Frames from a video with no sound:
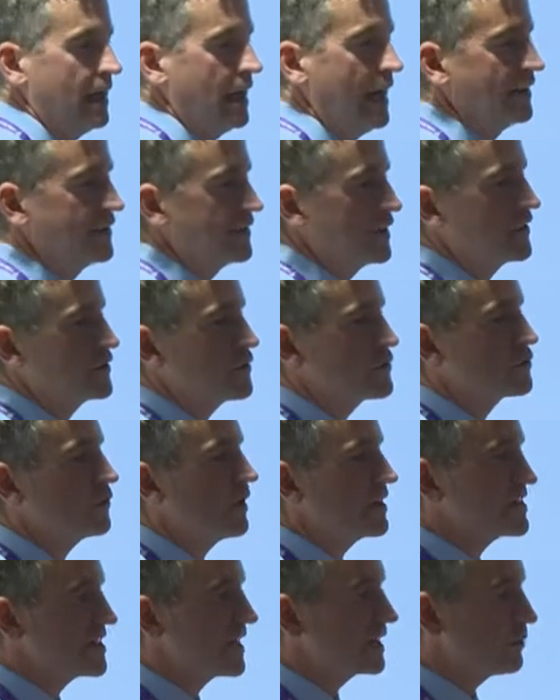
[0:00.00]
And I just
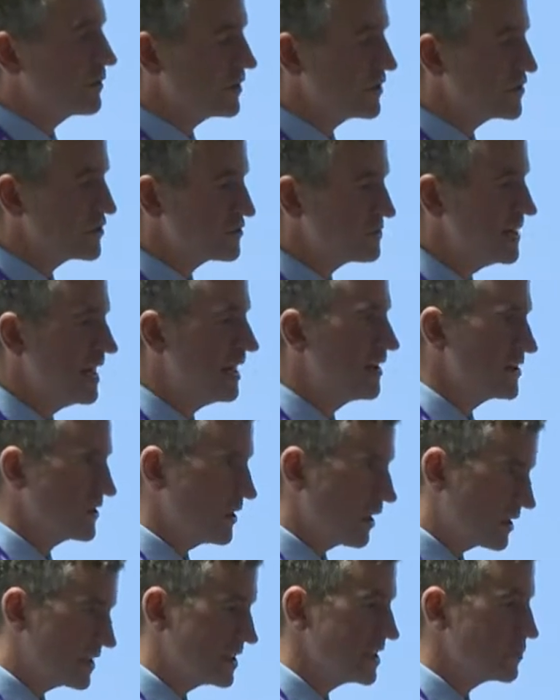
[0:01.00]
thought I'd tell you what the judgment areas
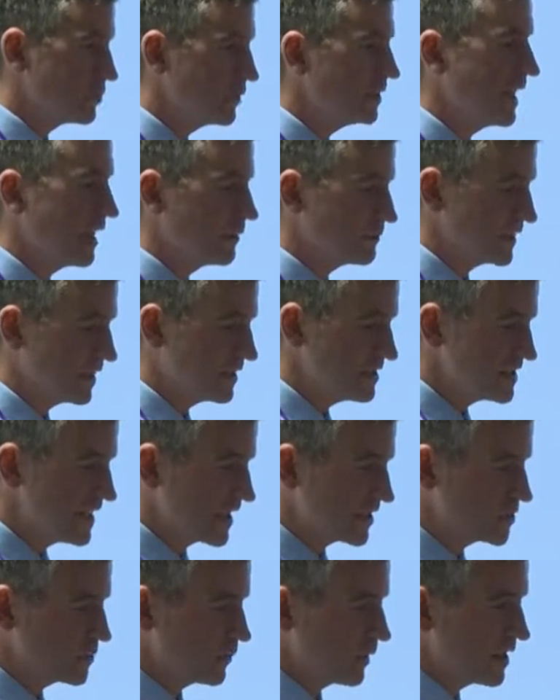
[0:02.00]
are because this will help to
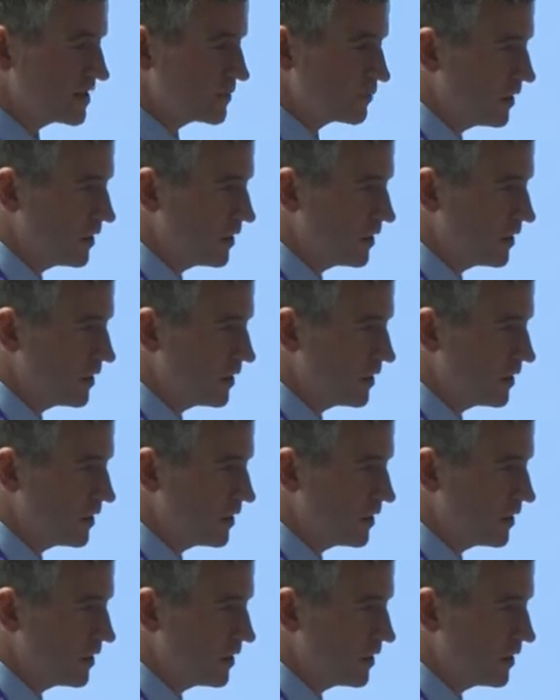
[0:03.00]
contextualize